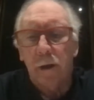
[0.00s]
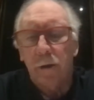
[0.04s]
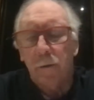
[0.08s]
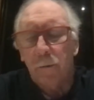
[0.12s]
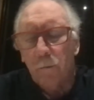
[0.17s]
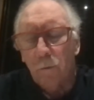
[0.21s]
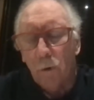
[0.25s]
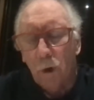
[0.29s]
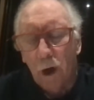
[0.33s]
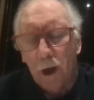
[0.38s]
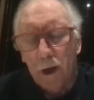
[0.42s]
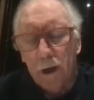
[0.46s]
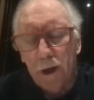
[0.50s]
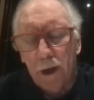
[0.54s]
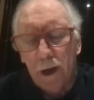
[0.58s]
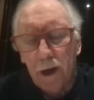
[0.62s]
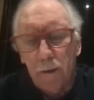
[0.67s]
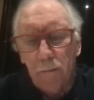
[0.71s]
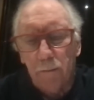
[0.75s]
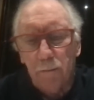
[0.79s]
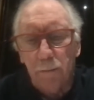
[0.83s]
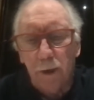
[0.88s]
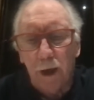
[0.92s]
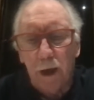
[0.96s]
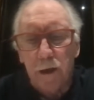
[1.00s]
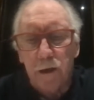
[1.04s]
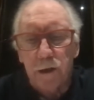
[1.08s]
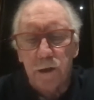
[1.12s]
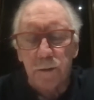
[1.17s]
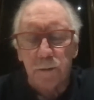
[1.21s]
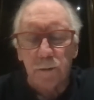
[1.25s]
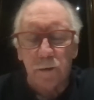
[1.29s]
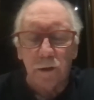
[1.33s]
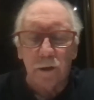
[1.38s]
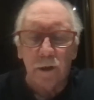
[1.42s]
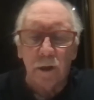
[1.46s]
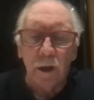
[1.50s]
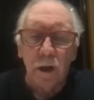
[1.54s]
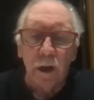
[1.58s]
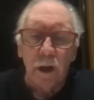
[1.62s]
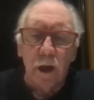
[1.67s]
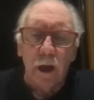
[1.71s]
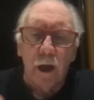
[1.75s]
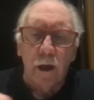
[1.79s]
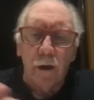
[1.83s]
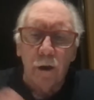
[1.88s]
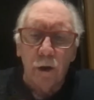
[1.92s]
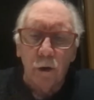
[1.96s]
and right hand batsmen
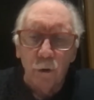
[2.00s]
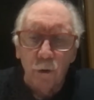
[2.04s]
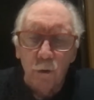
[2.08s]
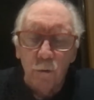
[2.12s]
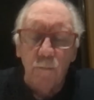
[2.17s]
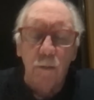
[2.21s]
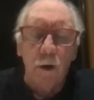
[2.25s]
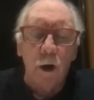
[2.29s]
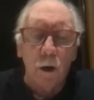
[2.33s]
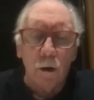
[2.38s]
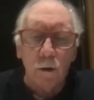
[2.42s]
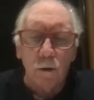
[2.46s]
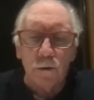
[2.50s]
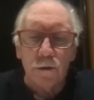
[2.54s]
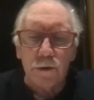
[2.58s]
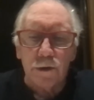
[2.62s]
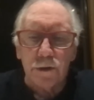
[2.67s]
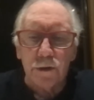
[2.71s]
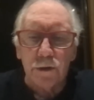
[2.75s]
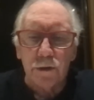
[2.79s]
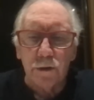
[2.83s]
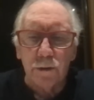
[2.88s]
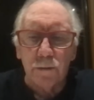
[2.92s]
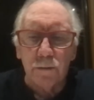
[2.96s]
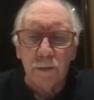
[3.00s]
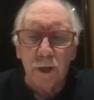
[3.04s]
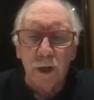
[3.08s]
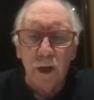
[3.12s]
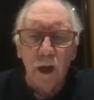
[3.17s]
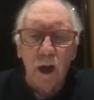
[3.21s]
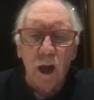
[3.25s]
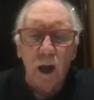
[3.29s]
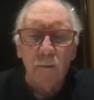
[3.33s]
and who bowls to them.